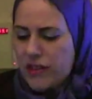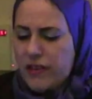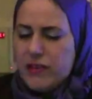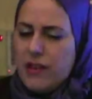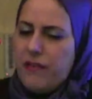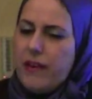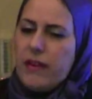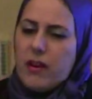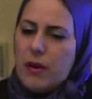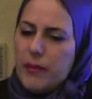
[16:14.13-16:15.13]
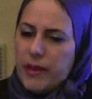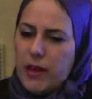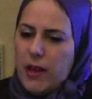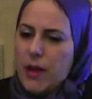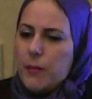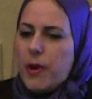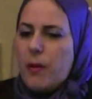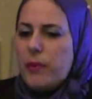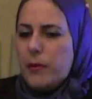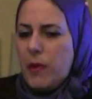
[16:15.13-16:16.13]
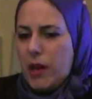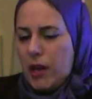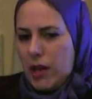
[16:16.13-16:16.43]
There is a very common problem in